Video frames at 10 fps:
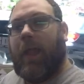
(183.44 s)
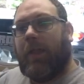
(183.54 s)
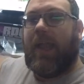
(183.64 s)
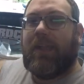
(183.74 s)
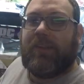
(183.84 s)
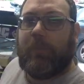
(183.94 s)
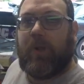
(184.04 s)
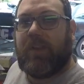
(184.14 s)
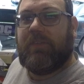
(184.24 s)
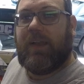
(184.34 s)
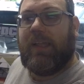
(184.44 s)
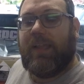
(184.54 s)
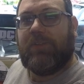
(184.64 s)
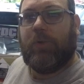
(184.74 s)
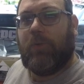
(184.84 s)
Okay, so body filler
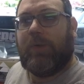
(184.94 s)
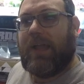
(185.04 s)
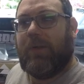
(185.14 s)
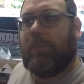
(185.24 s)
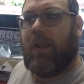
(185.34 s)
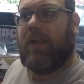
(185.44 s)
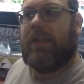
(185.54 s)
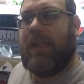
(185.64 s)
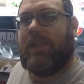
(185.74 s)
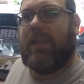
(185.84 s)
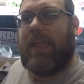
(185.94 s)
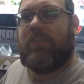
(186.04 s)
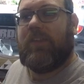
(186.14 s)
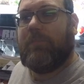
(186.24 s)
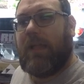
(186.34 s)
is all now applied in the
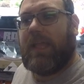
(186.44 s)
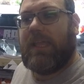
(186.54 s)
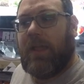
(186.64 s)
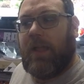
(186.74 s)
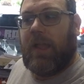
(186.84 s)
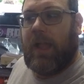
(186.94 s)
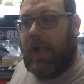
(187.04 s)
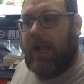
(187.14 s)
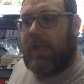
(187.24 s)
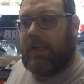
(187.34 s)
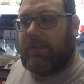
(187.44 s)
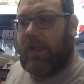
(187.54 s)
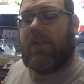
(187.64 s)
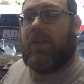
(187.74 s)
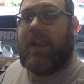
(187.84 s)
engine bay, and
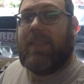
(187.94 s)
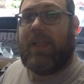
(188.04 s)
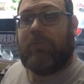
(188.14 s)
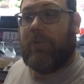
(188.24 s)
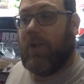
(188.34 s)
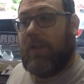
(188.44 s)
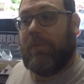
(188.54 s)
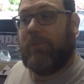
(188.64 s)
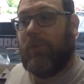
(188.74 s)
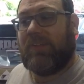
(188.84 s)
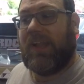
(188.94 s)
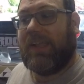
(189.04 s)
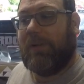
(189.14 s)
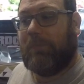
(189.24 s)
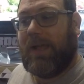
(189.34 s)
uh, gotta let that dry before sanding
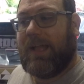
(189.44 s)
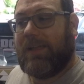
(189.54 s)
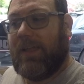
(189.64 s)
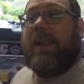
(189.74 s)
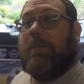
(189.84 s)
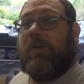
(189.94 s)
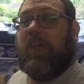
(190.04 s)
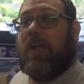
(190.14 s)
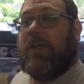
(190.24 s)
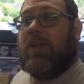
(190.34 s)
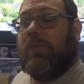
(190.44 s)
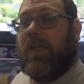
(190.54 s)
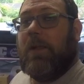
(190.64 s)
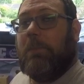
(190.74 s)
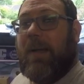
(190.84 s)
it back. Let me show you
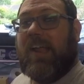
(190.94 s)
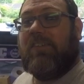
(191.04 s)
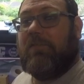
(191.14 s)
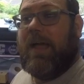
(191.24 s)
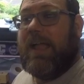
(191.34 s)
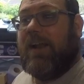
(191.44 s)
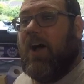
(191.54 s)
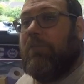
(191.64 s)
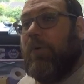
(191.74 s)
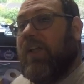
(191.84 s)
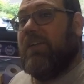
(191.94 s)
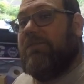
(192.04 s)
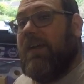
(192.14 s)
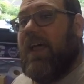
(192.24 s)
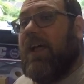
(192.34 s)
the mess I've made of putting
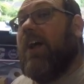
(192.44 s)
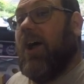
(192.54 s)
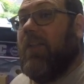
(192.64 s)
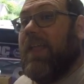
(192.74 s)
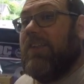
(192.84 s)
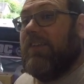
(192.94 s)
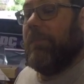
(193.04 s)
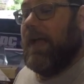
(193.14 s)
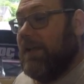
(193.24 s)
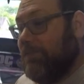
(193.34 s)
filler on the engine bay.